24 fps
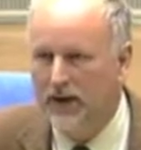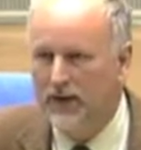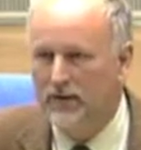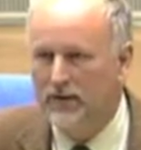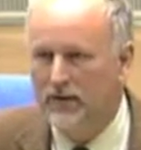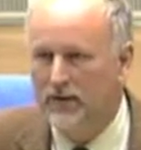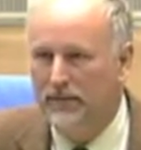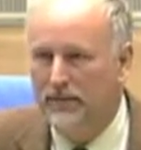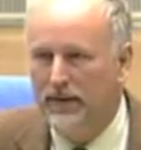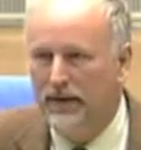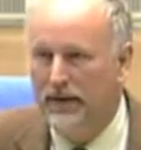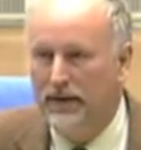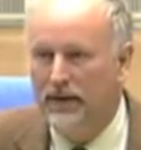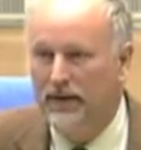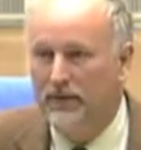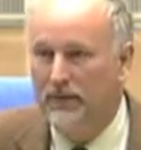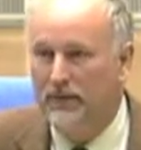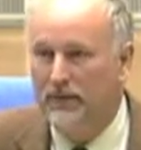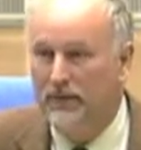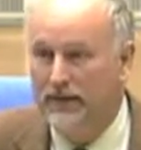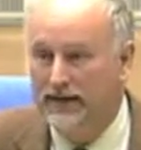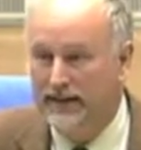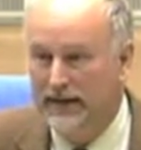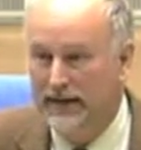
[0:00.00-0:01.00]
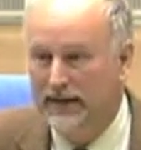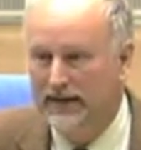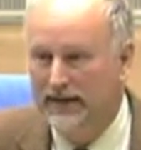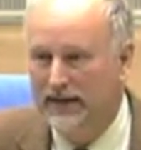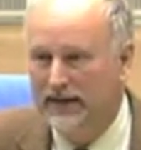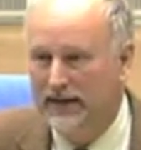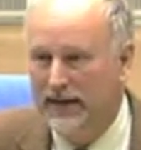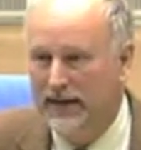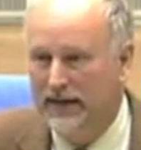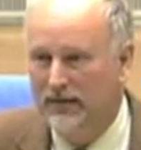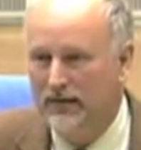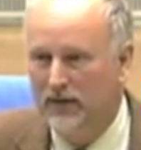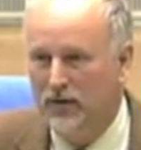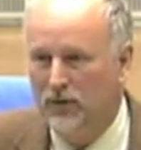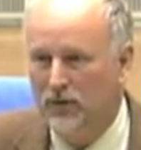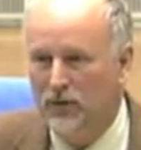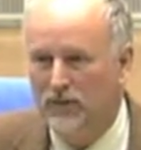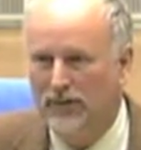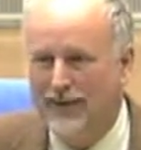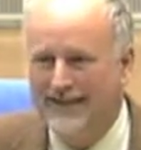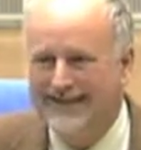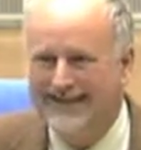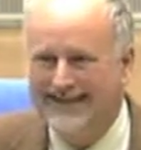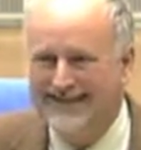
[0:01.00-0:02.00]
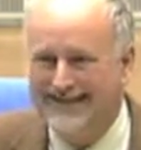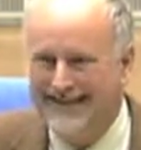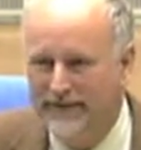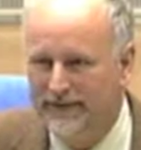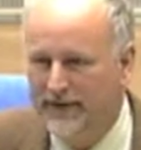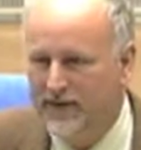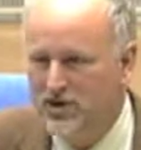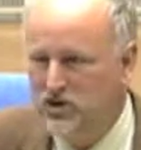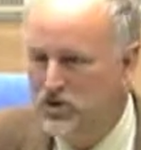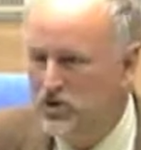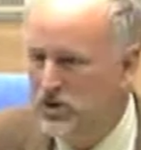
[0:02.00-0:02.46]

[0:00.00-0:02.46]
from a fertility level of about 7